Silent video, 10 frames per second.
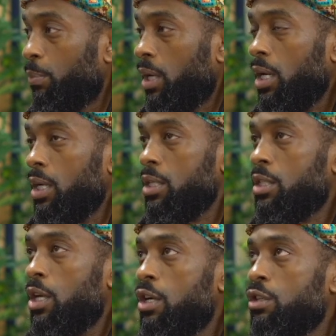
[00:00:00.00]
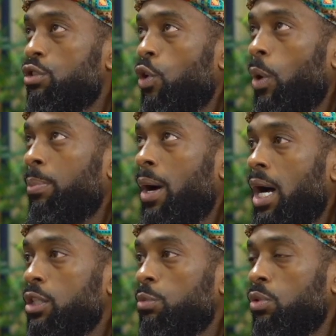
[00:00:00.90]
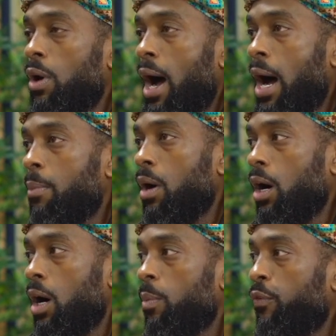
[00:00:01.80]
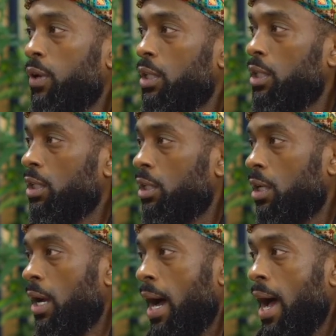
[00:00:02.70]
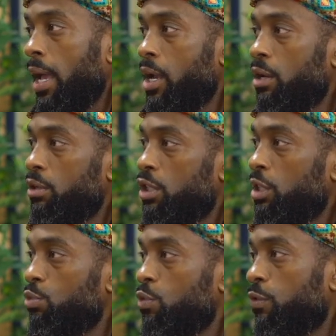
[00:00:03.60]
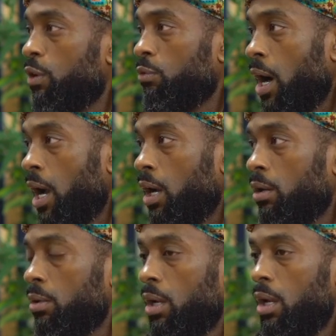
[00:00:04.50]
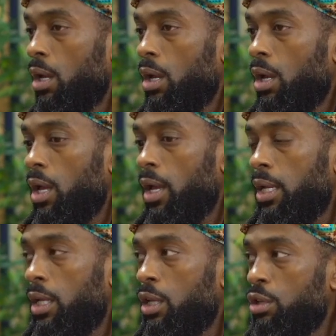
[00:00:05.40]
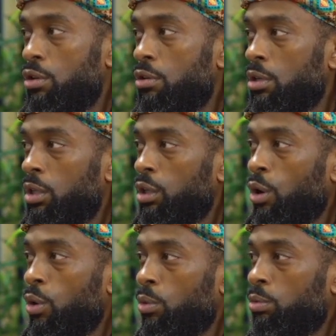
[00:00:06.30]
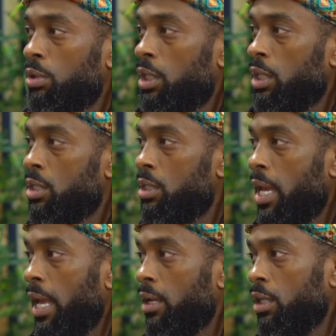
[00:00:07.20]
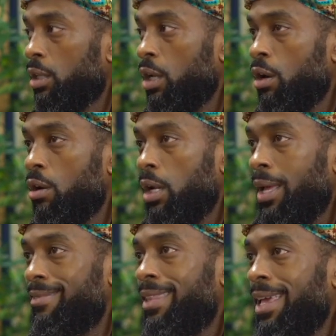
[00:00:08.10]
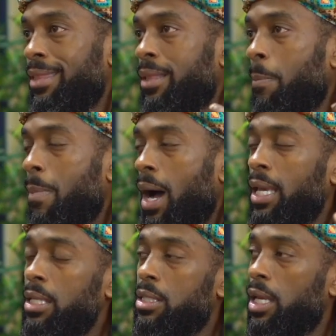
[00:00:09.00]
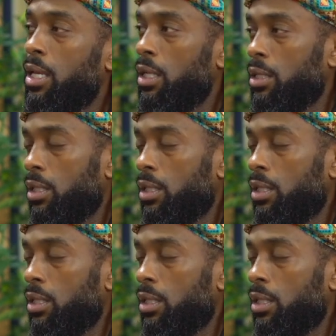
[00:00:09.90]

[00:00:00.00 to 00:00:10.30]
Because there is no way possible I'm up feeling good, high energy, moving around, and then you're low, this, that, and the third, and then the mindset